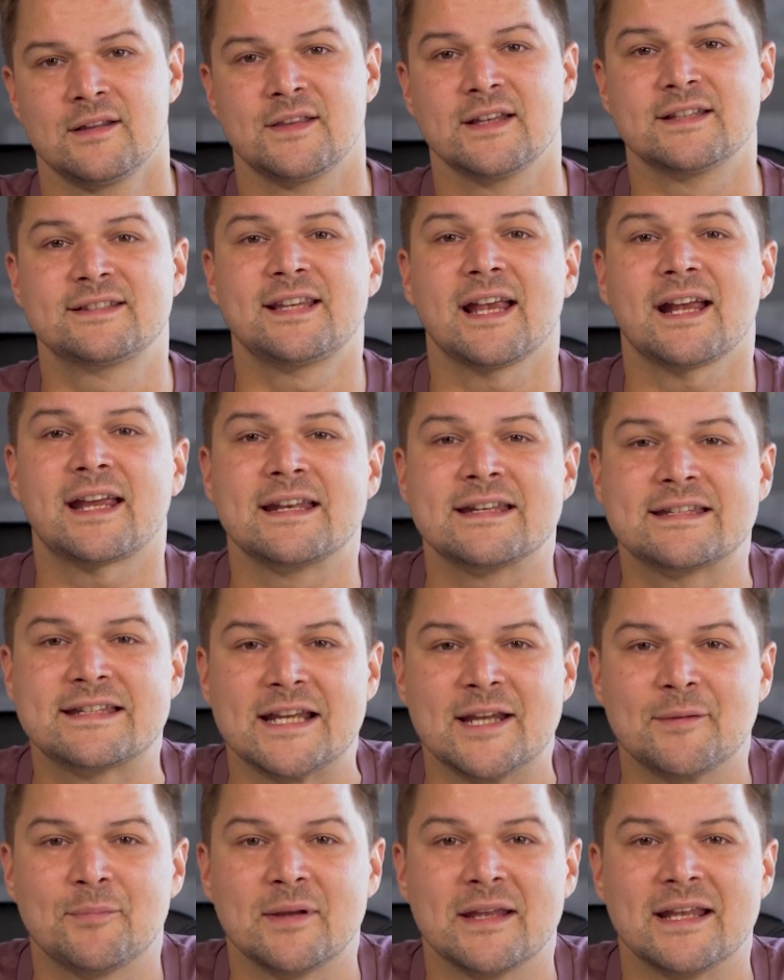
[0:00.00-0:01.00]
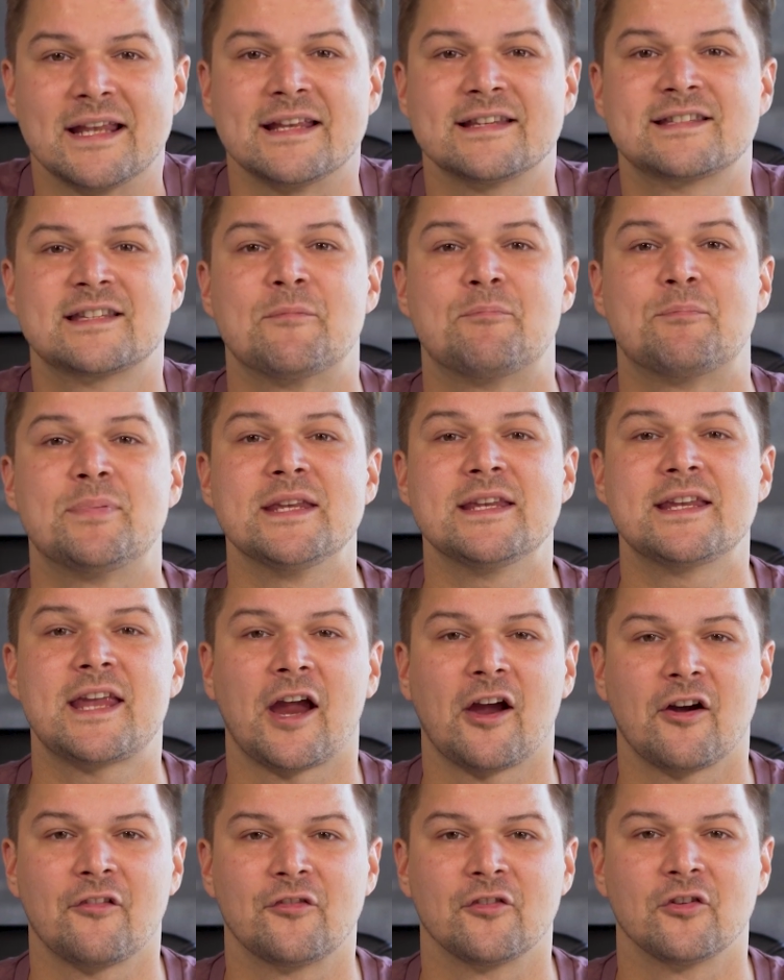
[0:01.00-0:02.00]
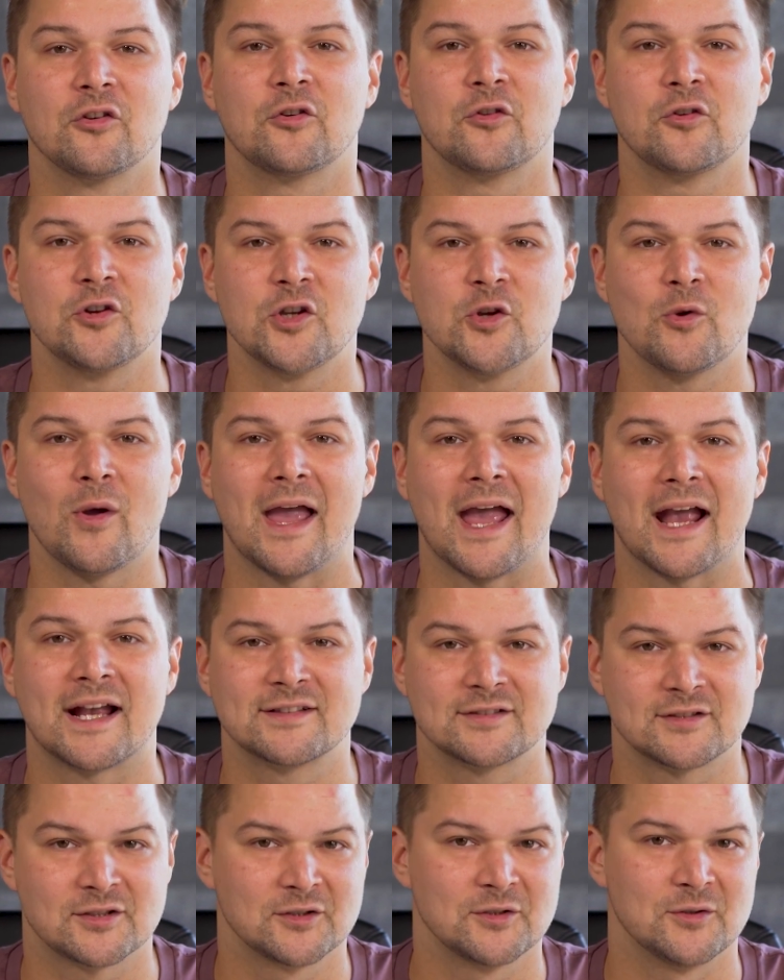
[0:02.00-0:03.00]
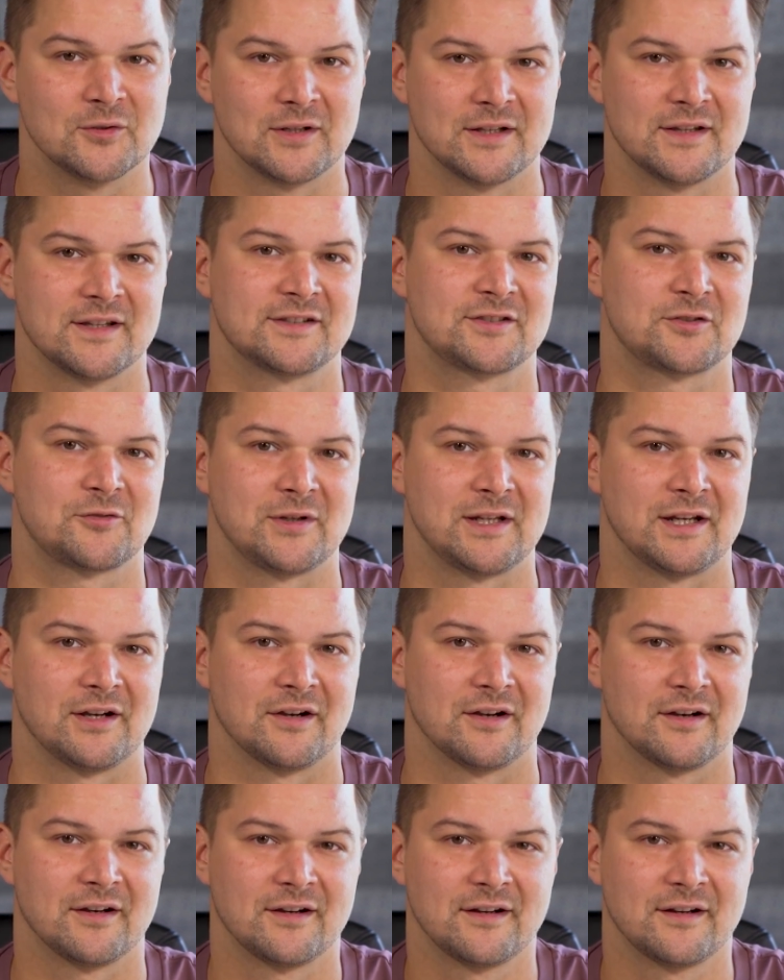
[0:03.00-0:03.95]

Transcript: The second tip is to be careful who you exclude in the screener.